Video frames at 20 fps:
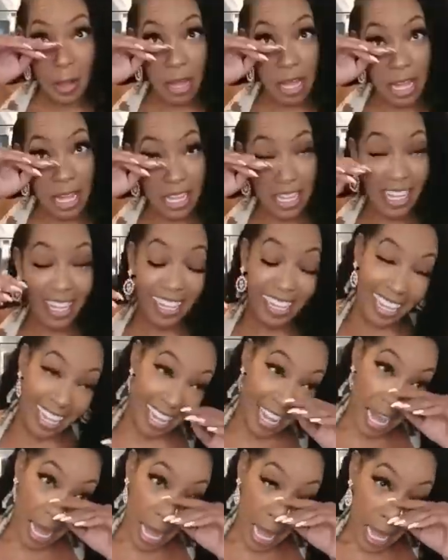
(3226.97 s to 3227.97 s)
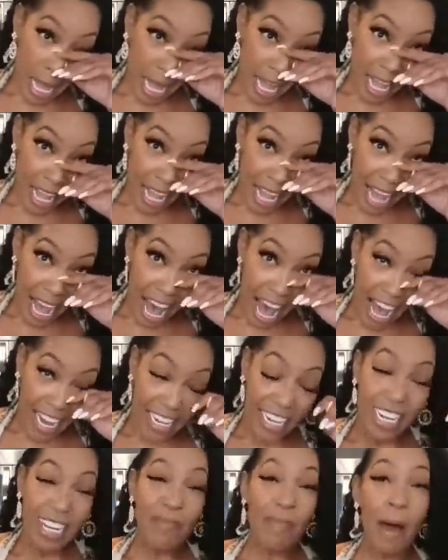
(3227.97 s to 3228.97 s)
I
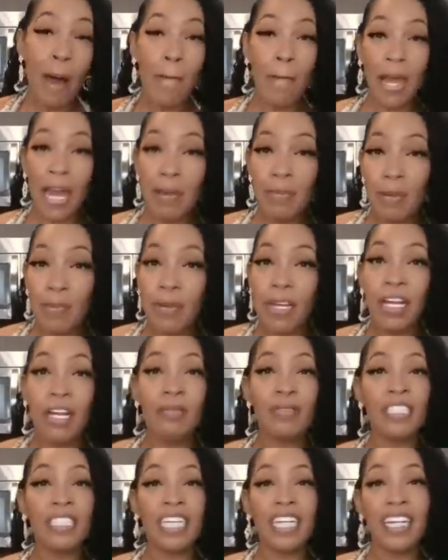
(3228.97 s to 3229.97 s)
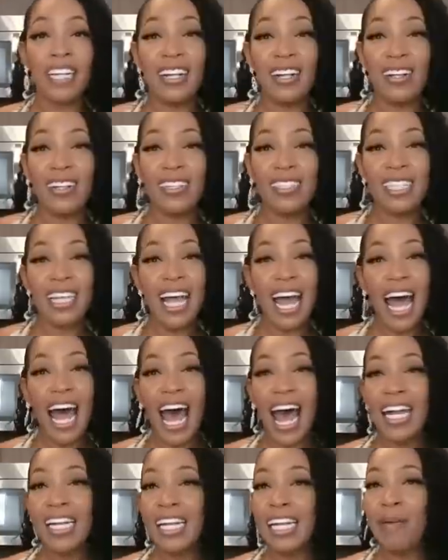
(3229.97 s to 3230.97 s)
need my baby Bombchelles.
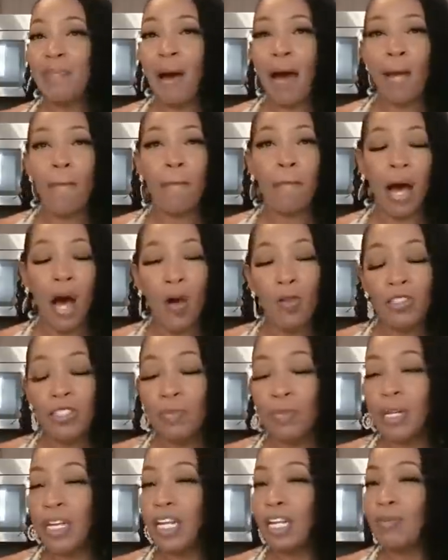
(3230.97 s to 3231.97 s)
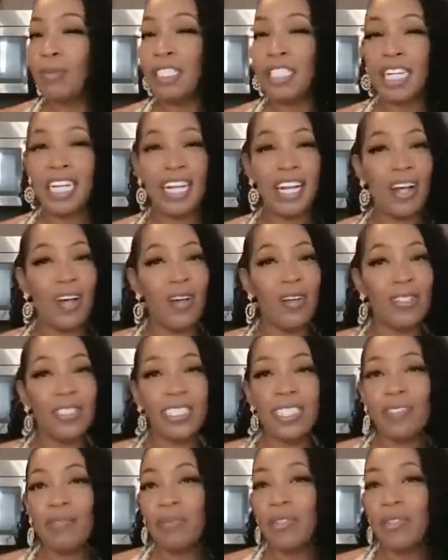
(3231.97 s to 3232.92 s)
I need my boss Bombchelles.